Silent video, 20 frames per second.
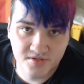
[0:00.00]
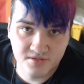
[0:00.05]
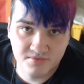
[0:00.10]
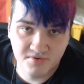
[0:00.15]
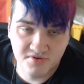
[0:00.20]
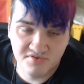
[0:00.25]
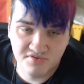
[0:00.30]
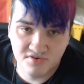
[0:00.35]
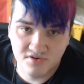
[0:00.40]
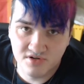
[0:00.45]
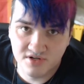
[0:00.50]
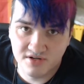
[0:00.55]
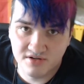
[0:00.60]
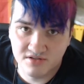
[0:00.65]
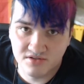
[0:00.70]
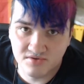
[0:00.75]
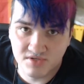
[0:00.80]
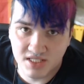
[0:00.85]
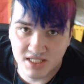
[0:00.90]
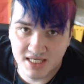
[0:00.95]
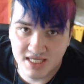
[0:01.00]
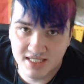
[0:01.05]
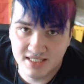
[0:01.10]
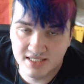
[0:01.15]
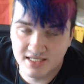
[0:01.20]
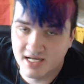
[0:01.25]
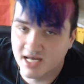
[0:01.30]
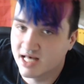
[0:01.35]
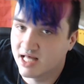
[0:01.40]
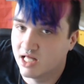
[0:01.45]
before it's
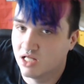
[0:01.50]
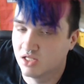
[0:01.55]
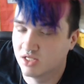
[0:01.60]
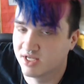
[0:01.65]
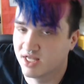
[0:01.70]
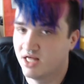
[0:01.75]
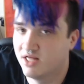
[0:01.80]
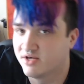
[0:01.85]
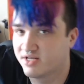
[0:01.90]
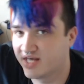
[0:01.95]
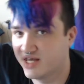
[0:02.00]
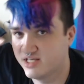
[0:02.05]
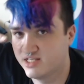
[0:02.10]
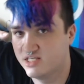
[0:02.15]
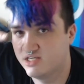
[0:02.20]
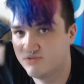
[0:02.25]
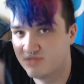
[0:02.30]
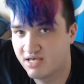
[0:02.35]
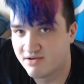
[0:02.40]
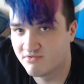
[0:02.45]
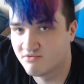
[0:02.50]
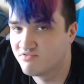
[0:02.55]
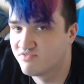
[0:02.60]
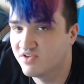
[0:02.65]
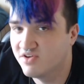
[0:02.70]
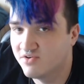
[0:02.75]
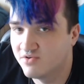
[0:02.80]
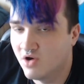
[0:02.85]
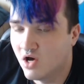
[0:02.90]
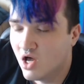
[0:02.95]
released, and I'll get you that
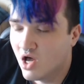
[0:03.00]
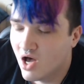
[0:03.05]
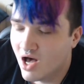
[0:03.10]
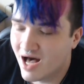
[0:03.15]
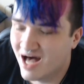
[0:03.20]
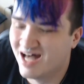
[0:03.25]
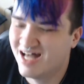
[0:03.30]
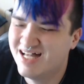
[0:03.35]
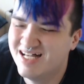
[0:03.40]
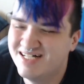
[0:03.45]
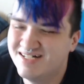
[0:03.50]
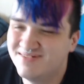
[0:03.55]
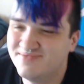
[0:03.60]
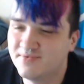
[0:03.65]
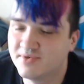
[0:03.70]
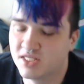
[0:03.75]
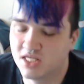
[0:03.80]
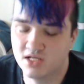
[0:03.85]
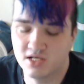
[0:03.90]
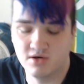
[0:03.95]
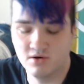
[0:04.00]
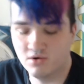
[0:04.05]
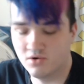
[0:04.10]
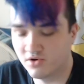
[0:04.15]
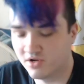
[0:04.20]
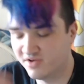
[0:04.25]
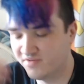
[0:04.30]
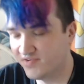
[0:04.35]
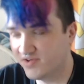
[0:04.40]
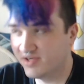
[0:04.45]
review. You know,
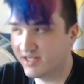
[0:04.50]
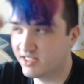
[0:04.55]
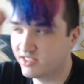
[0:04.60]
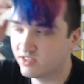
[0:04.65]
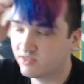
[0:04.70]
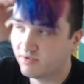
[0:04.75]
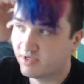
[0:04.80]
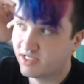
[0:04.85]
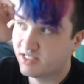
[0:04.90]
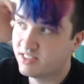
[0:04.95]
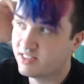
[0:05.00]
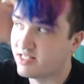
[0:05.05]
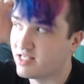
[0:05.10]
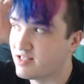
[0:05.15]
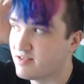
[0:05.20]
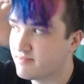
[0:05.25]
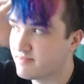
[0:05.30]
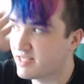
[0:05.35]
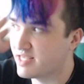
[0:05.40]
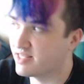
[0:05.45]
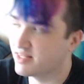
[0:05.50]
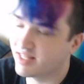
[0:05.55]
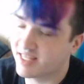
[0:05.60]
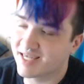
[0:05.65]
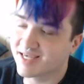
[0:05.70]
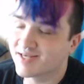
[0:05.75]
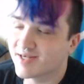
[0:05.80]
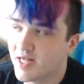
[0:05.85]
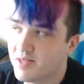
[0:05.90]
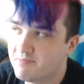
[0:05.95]
or if you guys just want to send me
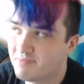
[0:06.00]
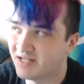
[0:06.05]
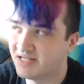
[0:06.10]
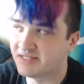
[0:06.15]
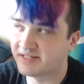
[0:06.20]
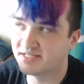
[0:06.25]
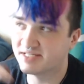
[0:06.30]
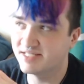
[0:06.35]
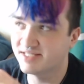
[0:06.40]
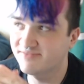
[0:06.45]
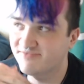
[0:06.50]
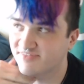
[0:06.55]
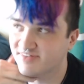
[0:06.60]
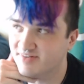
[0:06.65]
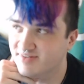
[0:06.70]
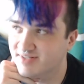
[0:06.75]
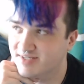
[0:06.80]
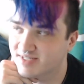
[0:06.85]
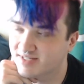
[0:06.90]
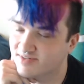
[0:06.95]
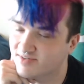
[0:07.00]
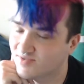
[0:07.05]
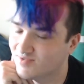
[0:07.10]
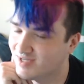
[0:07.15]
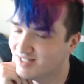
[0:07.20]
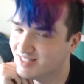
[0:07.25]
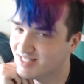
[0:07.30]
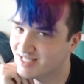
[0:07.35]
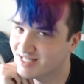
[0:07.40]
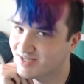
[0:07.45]
like a bunch of diffusers for
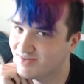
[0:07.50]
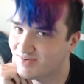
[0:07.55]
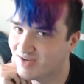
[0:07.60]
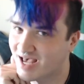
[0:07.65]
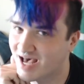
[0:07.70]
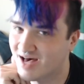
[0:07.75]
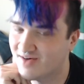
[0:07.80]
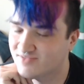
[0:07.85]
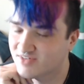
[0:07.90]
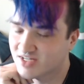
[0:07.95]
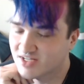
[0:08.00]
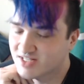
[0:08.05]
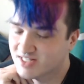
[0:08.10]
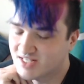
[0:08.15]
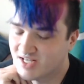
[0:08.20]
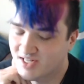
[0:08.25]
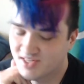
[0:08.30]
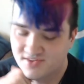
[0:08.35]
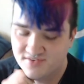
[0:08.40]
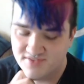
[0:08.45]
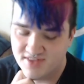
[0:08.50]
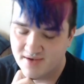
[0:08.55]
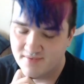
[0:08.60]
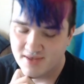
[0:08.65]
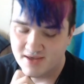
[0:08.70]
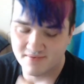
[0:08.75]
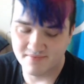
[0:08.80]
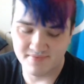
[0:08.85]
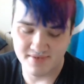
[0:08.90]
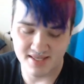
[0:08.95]
ones I don't have, or just all of
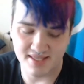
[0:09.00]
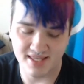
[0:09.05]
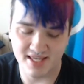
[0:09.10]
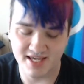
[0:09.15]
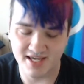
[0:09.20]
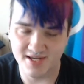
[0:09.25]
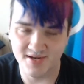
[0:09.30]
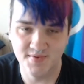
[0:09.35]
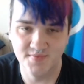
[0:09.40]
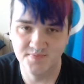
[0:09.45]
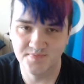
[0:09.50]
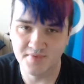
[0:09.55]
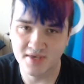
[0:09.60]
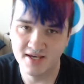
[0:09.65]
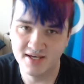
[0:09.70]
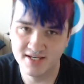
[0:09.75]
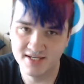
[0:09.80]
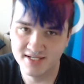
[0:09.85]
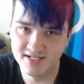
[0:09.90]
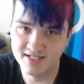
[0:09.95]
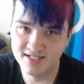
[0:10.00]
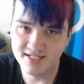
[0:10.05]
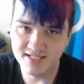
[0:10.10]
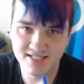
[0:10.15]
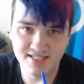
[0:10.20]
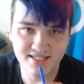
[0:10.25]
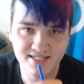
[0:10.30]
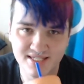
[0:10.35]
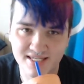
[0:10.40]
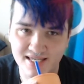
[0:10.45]
them, and be like,
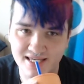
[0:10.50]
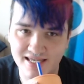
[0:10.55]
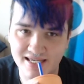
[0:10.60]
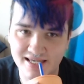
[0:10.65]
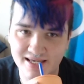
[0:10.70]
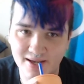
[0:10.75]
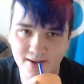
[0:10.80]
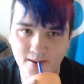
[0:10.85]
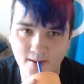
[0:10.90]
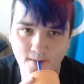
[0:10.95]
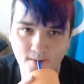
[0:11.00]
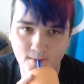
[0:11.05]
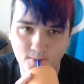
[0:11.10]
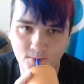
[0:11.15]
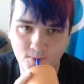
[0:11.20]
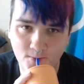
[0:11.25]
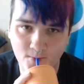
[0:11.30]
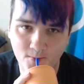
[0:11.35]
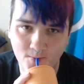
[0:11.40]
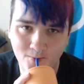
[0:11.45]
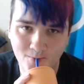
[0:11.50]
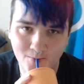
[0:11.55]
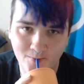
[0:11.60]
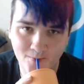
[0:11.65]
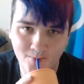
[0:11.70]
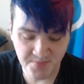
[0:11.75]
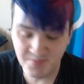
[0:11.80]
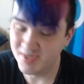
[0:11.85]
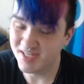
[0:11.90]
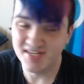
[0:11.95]
tea.
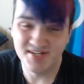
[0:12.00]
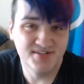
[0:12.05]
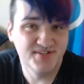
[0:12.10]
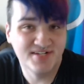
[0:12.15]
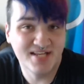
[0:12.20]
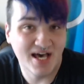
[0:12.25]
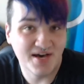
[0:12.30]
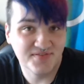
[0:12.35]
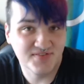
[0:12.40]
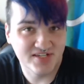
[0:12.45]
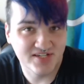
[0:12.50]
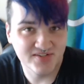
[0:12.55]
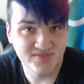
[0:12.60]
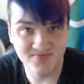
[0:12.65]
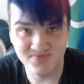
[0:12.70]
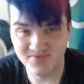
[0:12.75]
But you don't have to.